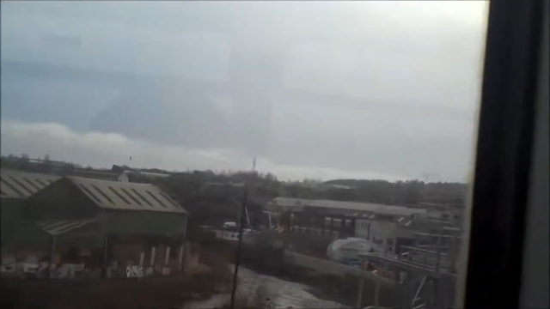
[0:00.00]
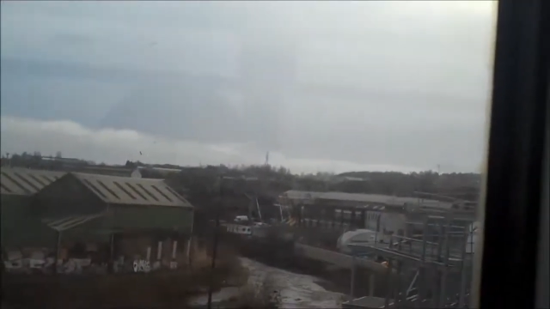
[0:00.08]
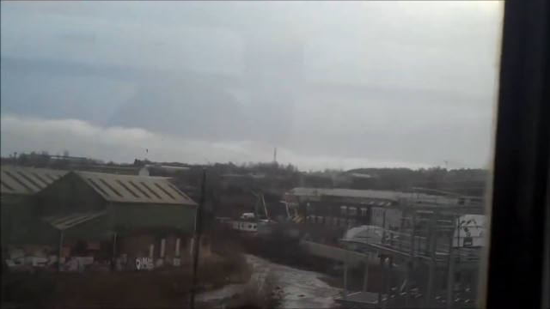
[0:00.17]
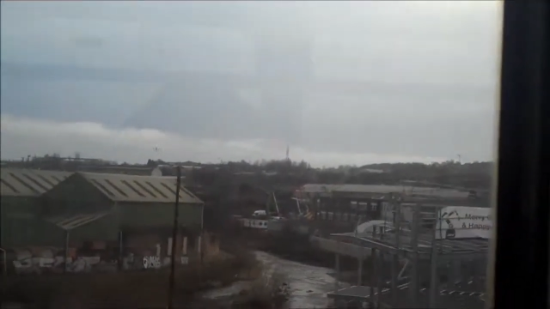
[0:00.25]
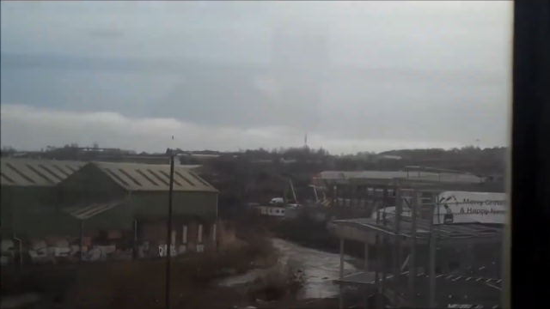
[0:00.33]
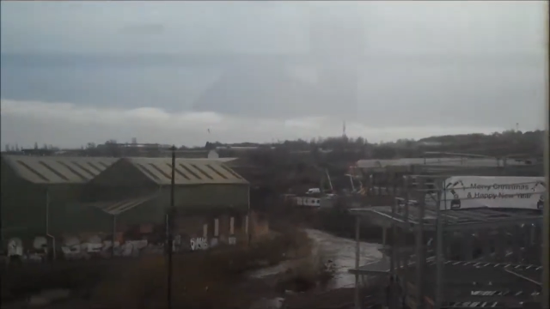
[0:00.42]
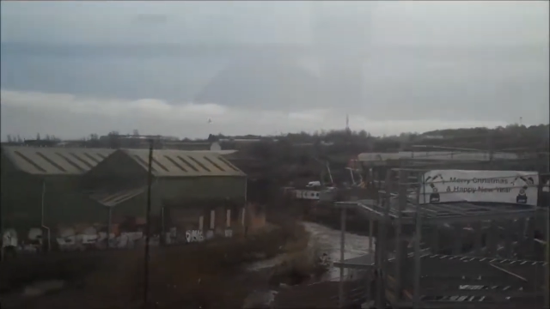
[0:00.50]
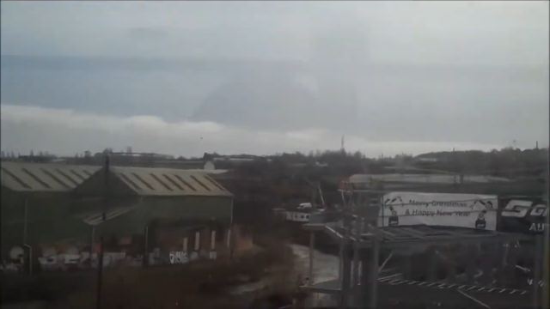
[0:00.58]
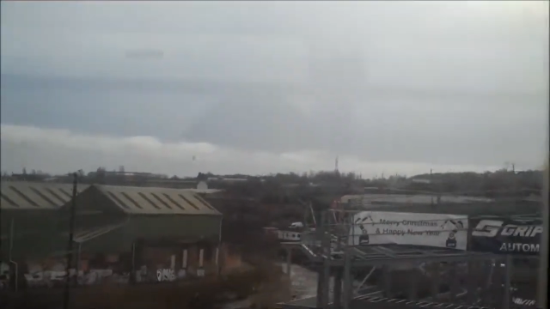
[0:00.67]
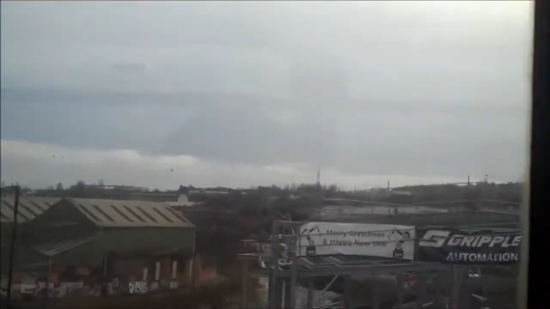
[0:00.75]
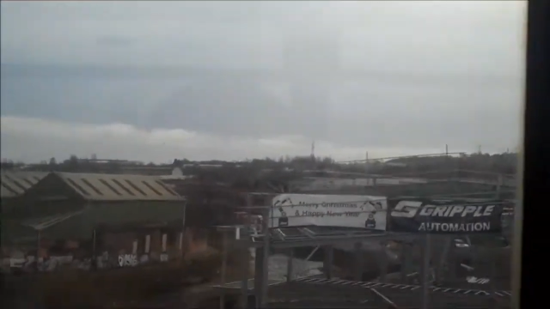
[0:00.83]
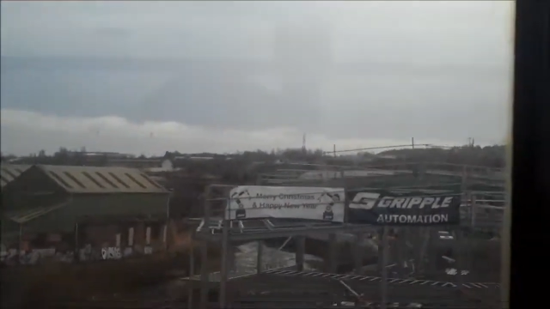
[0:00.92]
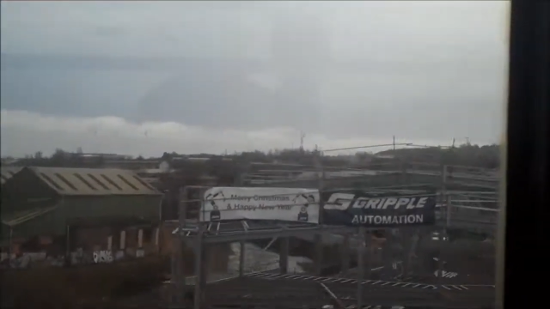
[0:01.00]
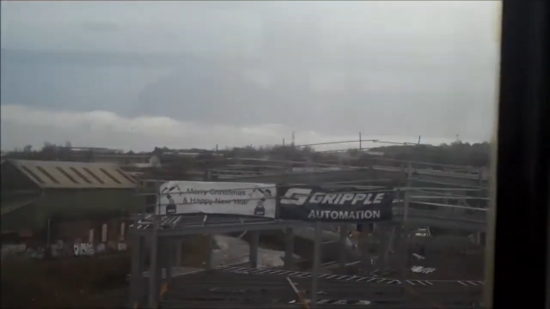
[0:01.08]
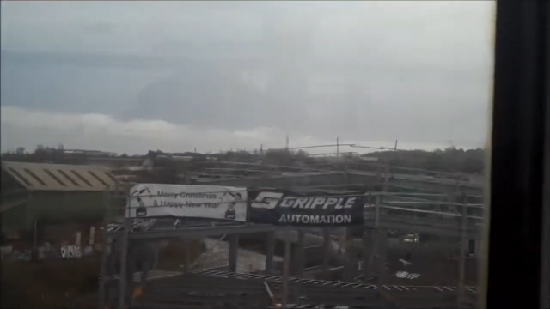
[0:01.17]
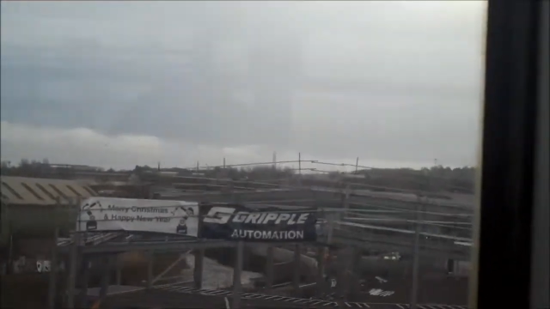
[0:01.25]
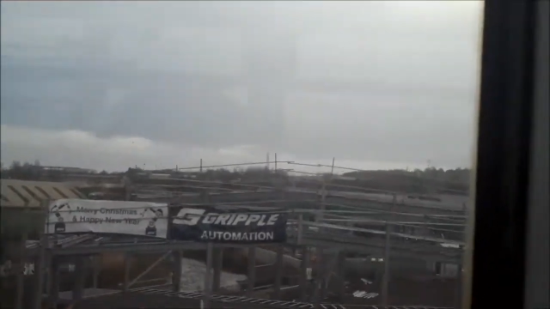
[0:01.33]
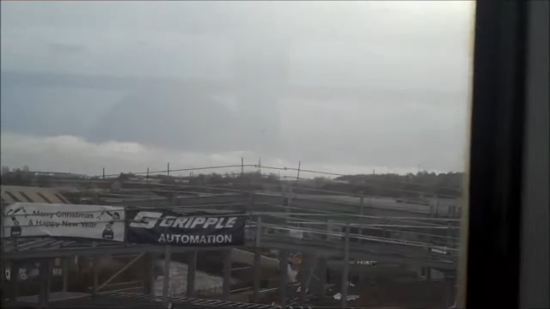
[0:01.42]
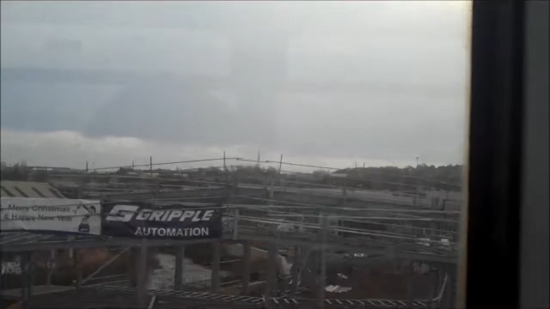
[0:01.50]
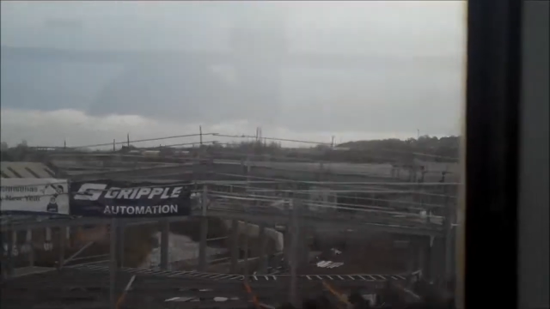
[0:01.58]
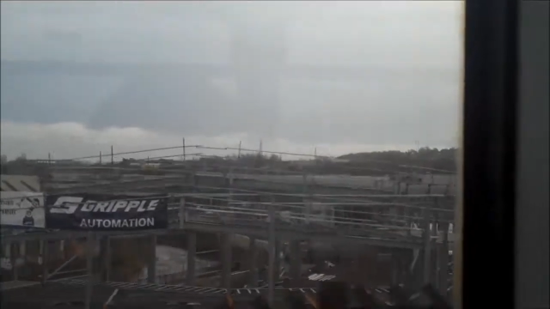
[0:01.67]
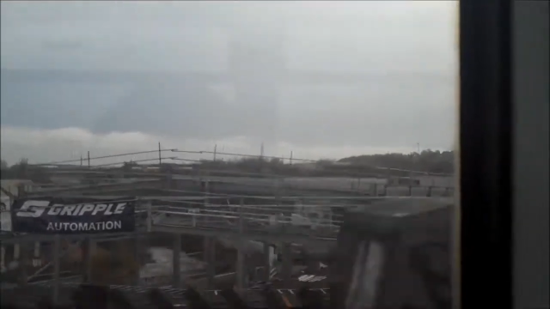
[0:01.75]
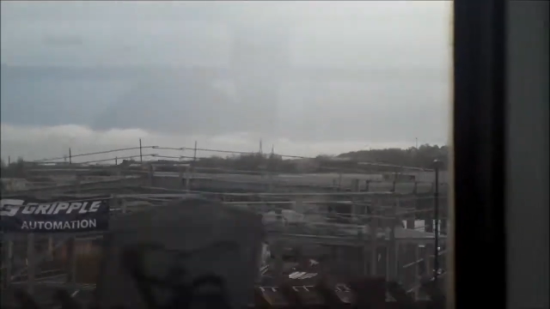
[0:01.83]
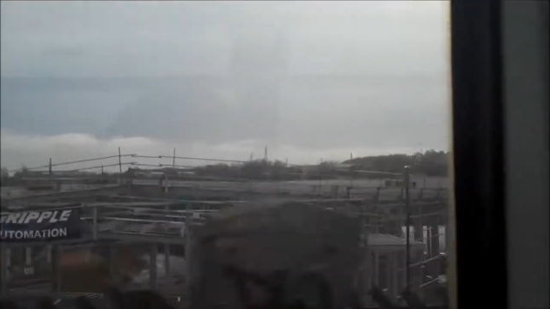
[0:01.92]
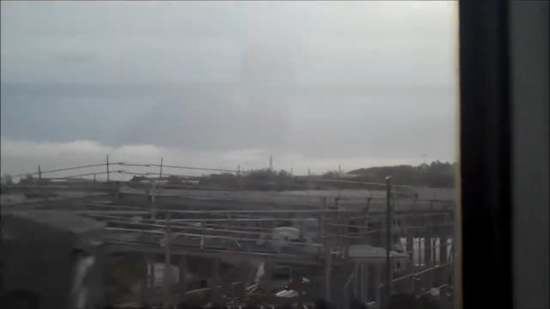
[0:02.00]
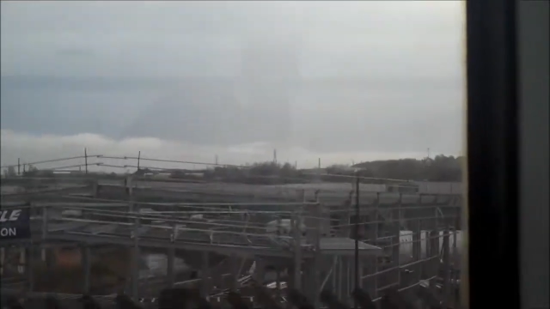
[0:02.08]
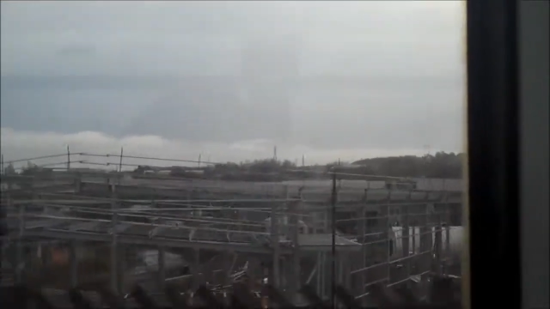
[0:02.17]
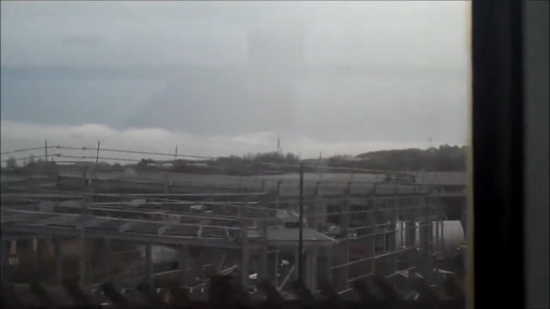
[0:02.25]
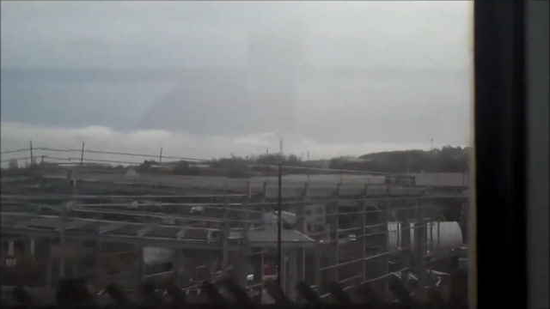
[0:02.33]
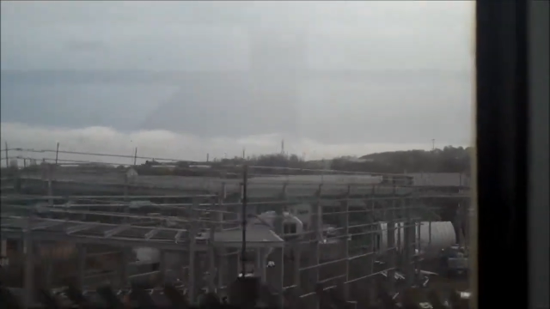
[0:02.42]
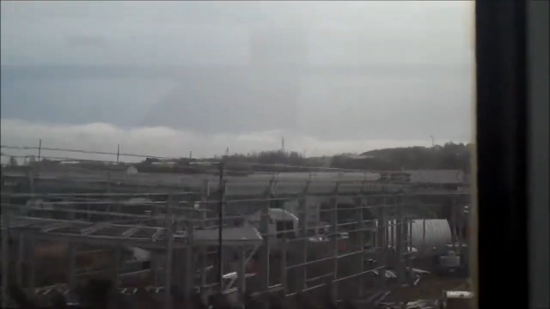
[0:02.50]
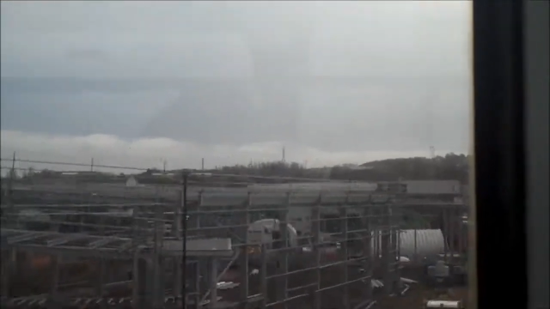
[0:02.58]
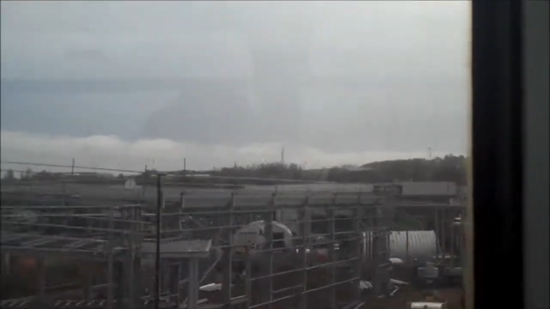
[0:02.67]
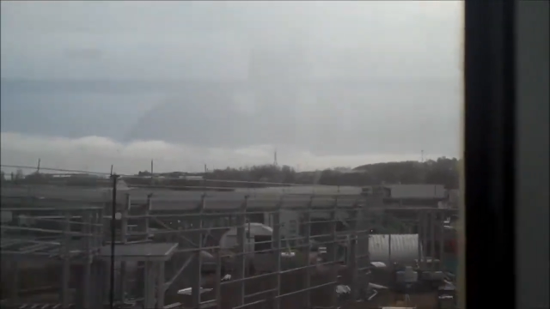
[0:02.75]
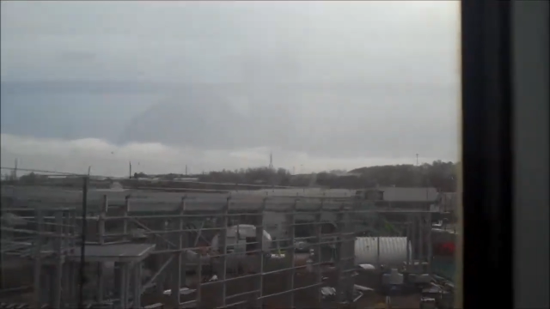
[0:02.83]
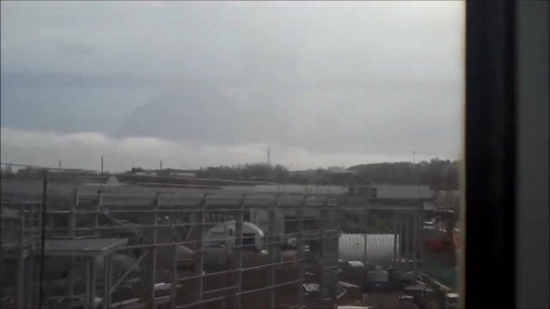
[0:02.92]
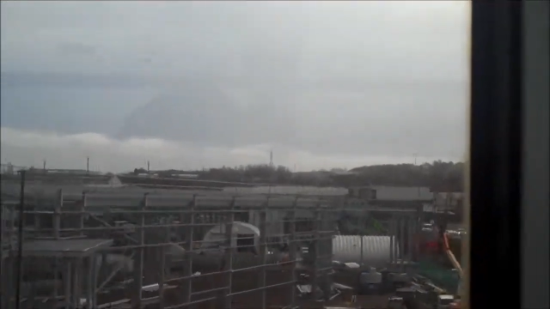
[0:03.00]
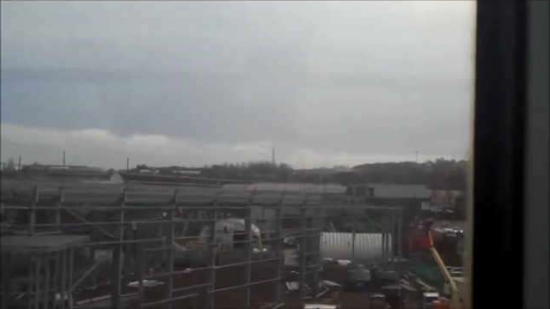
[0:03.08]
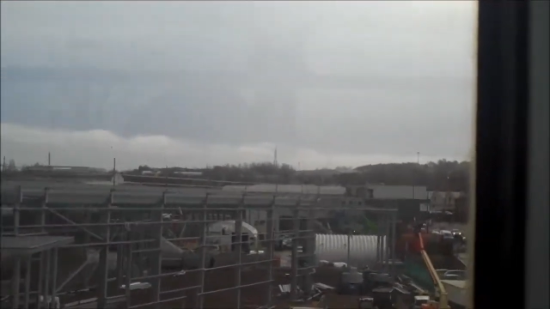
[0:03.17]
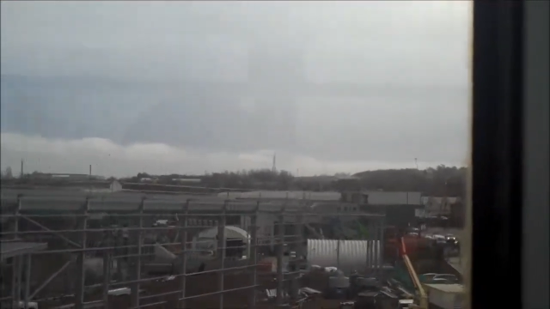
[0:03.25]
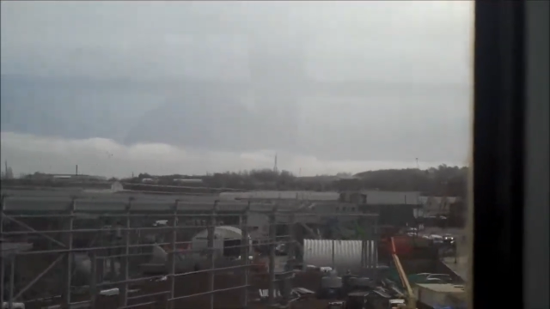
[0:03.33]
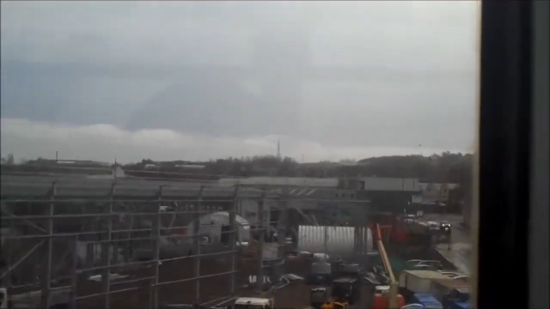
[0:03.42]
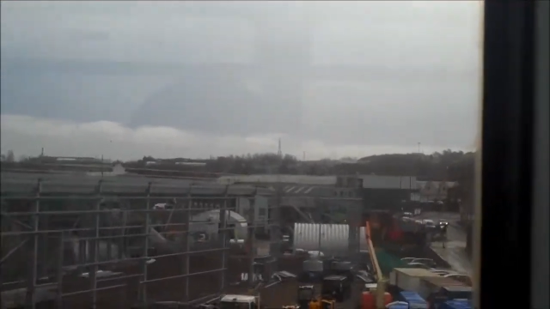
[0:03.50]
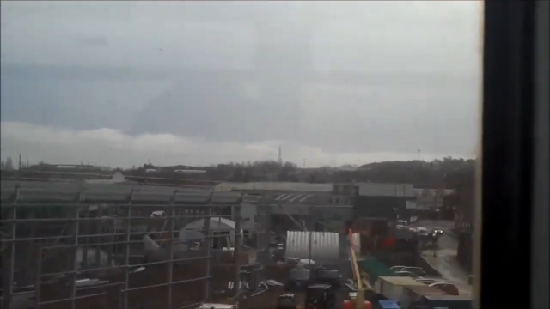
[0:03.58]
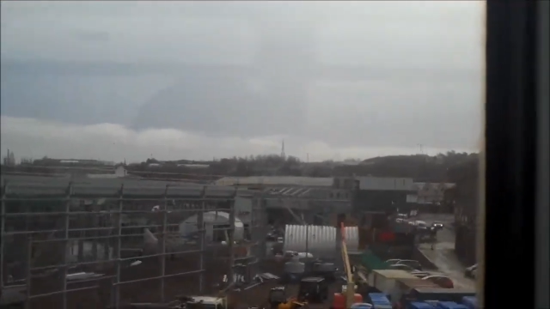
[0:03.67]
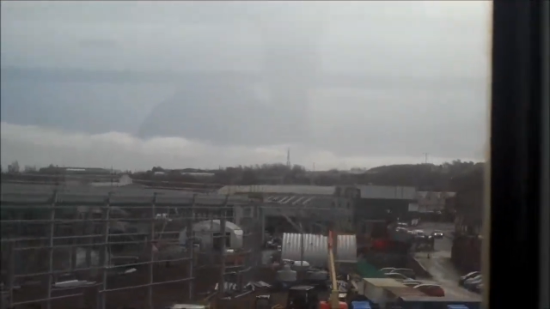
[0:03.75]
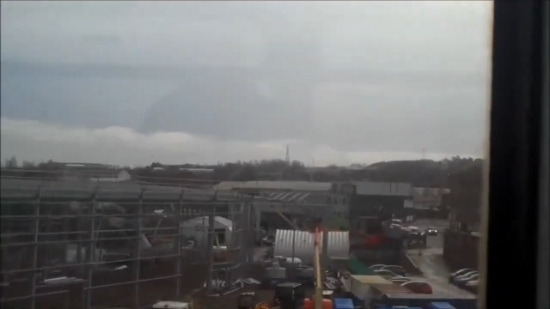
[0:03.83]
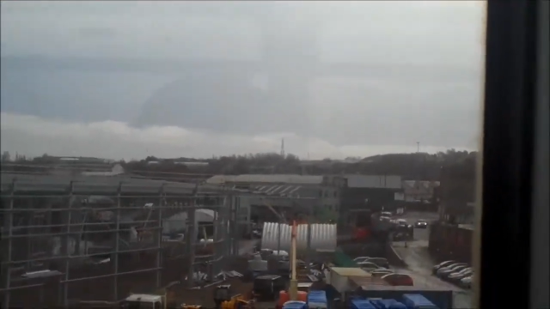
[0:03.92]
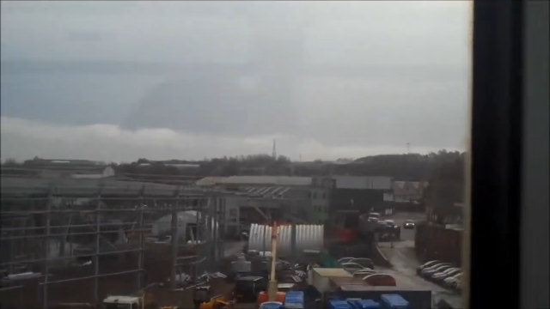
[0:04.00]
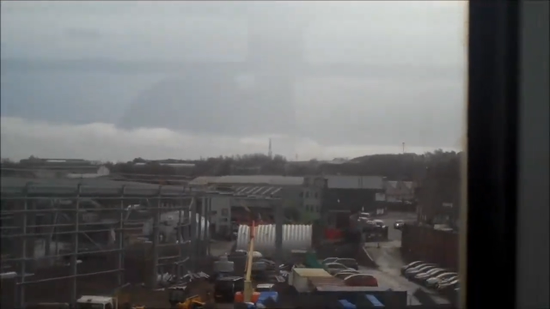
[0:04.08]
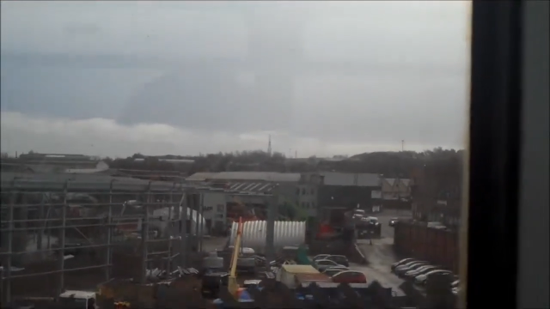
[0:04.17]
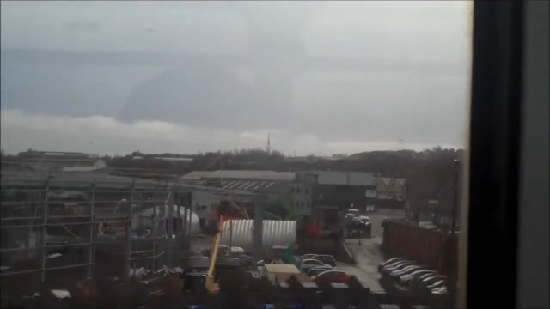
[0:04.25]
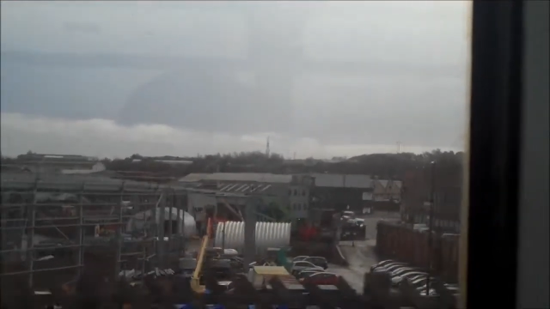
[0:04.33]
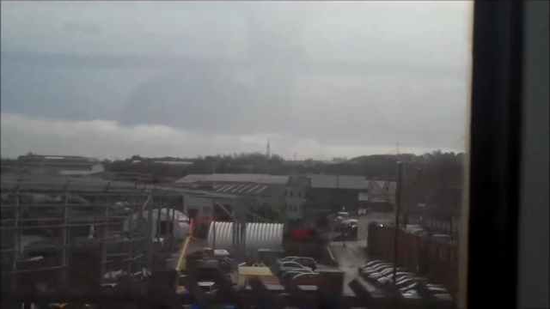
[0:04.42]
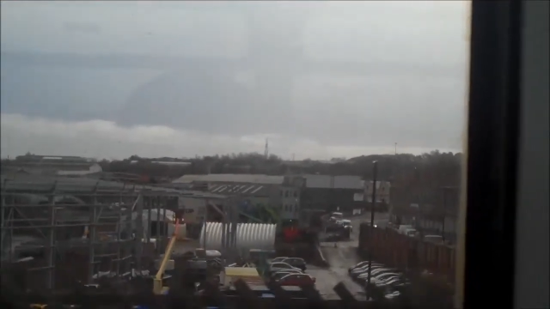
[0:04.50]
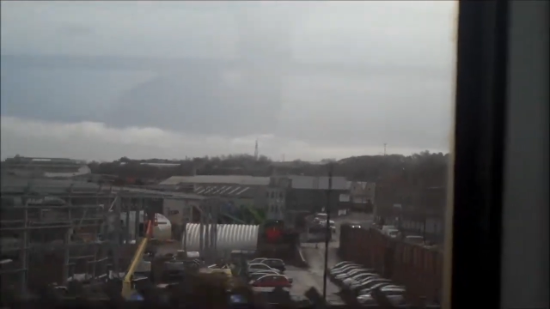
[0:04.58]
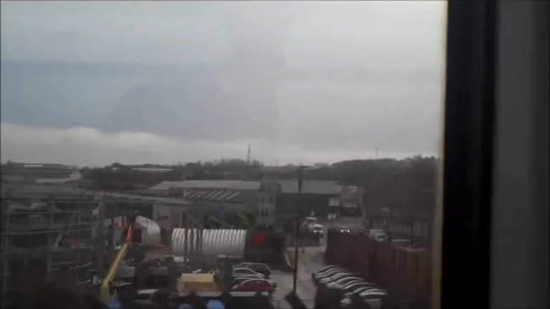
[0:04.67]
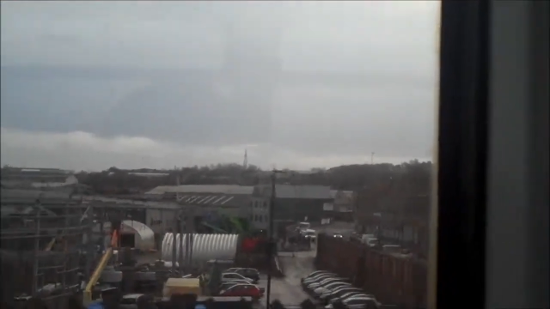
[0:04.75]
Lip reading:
[unreadable: no face in view]